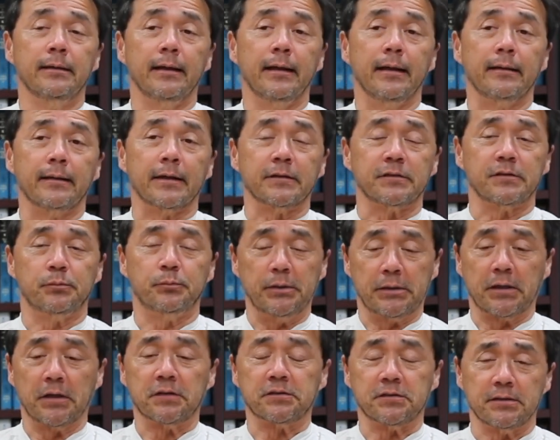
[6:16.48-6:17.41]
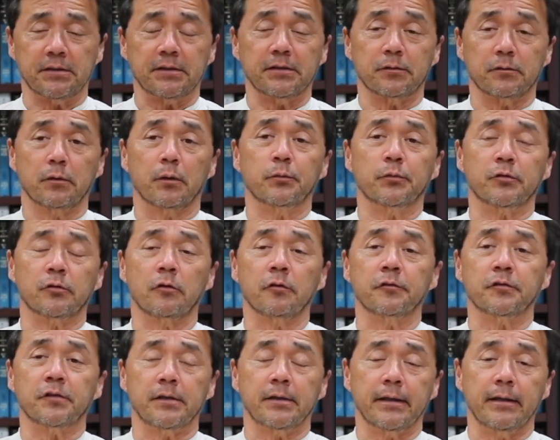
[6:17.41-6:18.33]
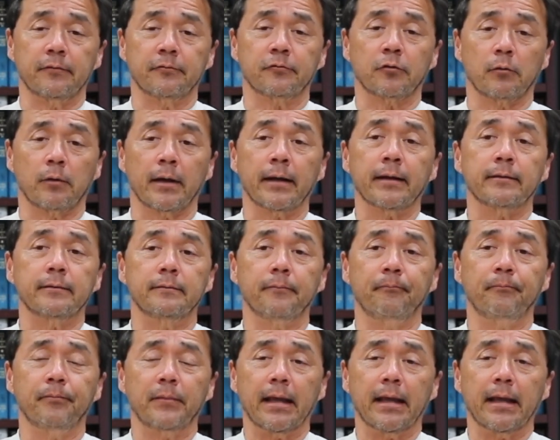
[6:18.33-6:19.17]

And that's because it observes in the infrared.